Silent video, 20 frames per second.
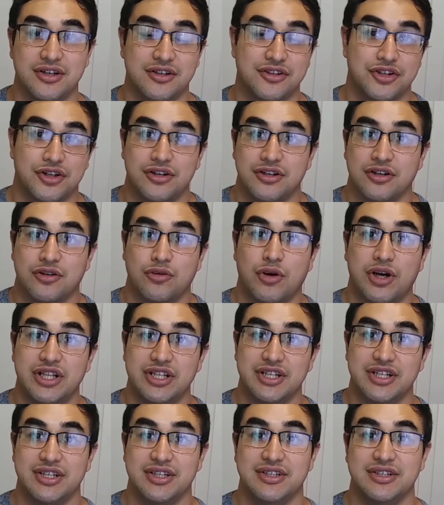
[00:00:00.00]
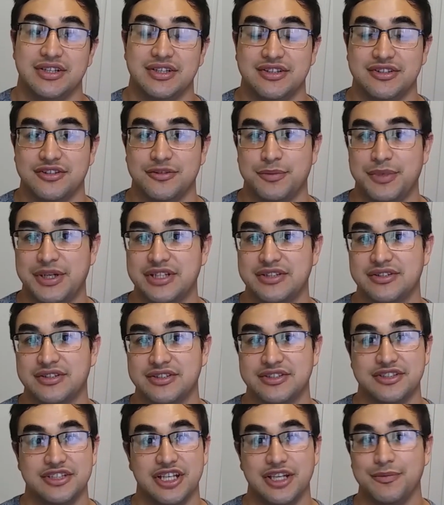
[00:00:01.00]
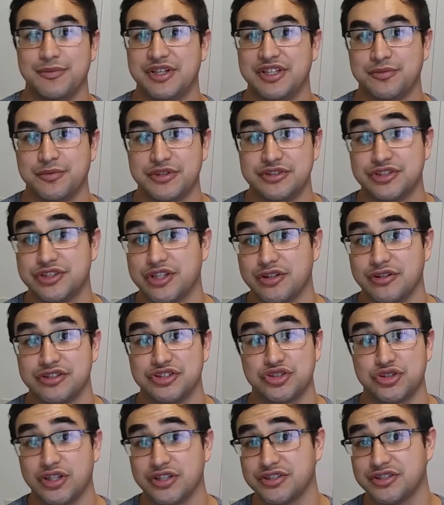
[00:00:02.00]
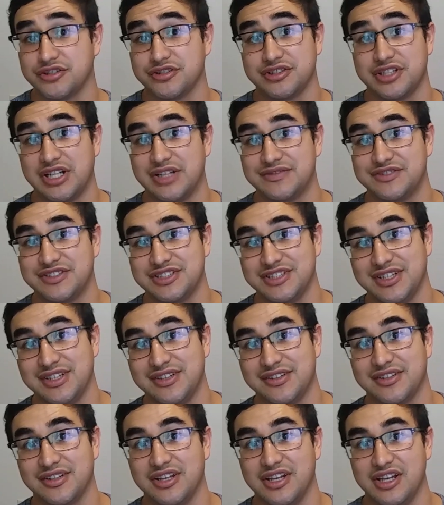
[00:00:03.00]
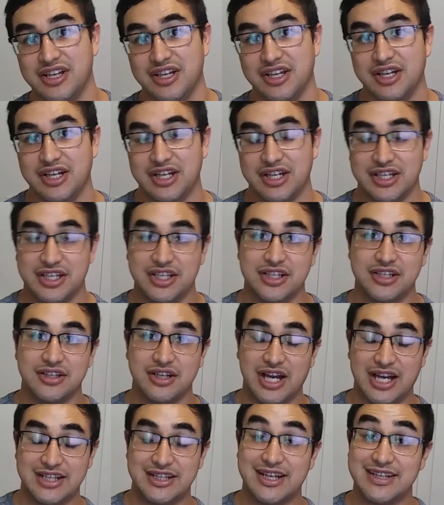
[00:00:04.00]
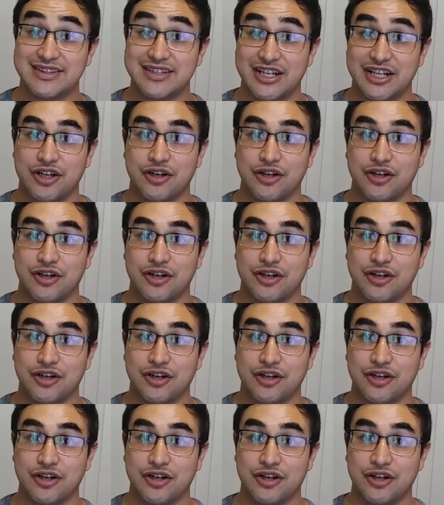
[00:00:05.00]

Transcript: Their quality is about the same as most other instructionals that I've seen. I like that he